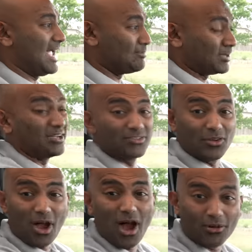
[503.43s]
And because of
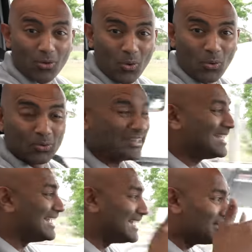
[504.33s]
the auto hold,
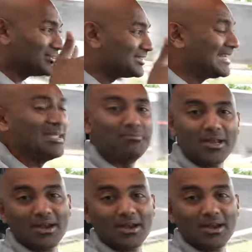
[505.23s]
it'll just keep me